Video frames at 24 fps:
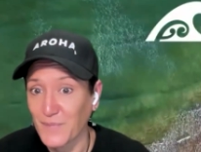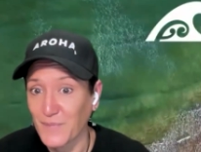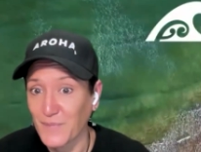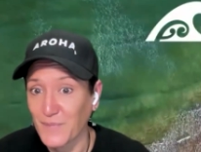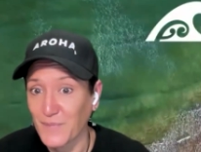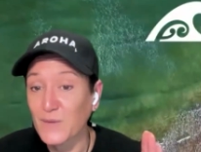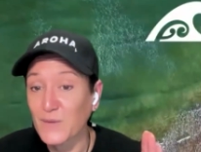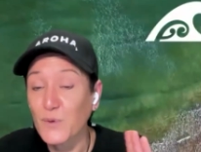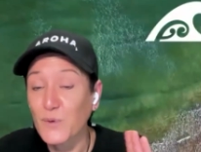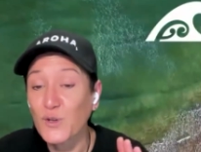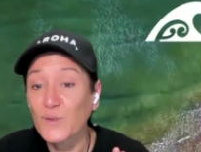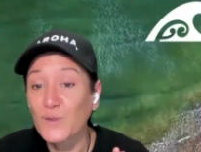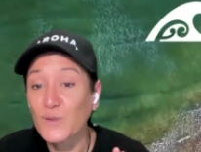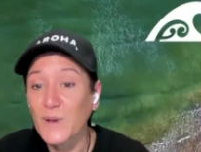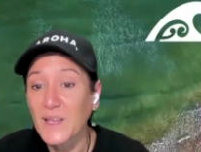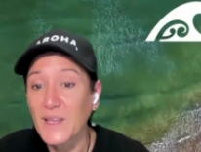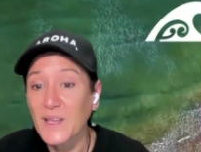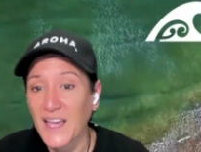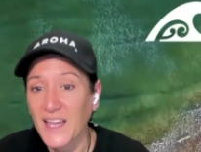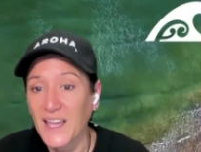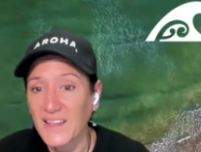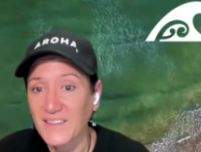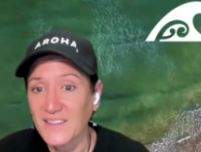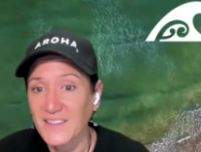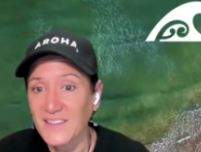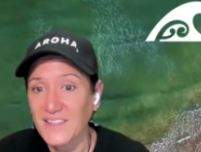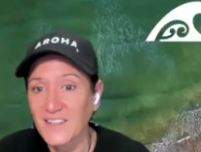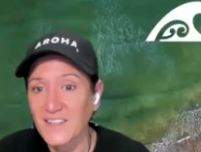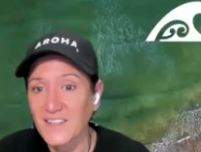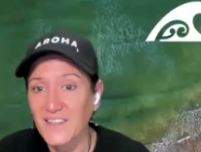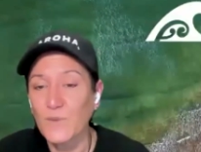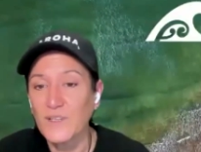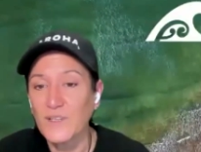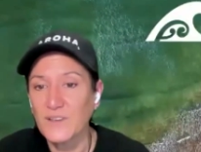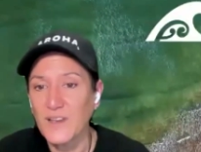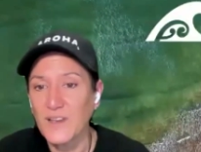But it's because we can't
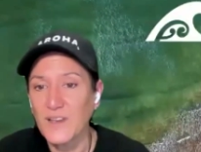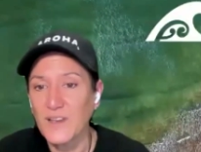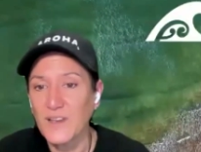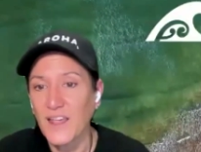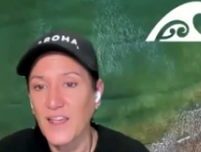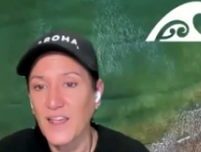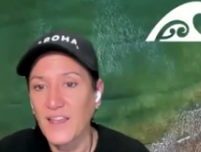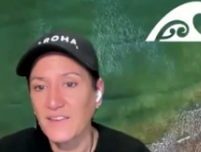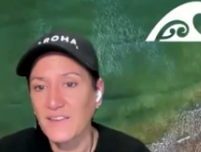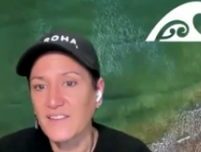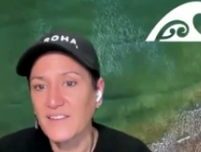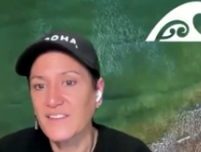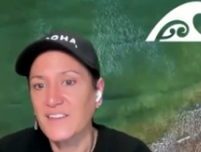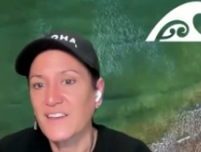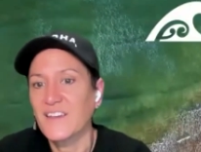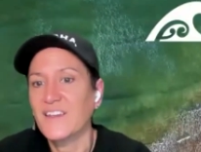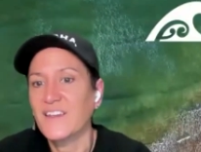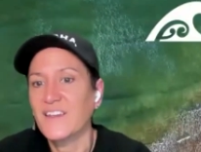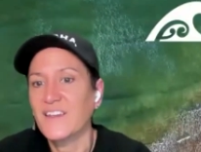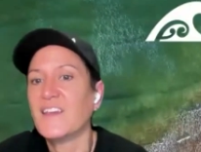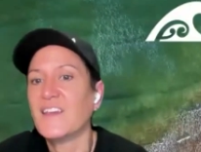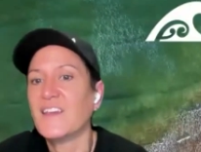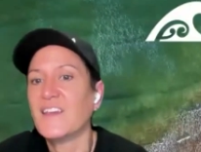see them, and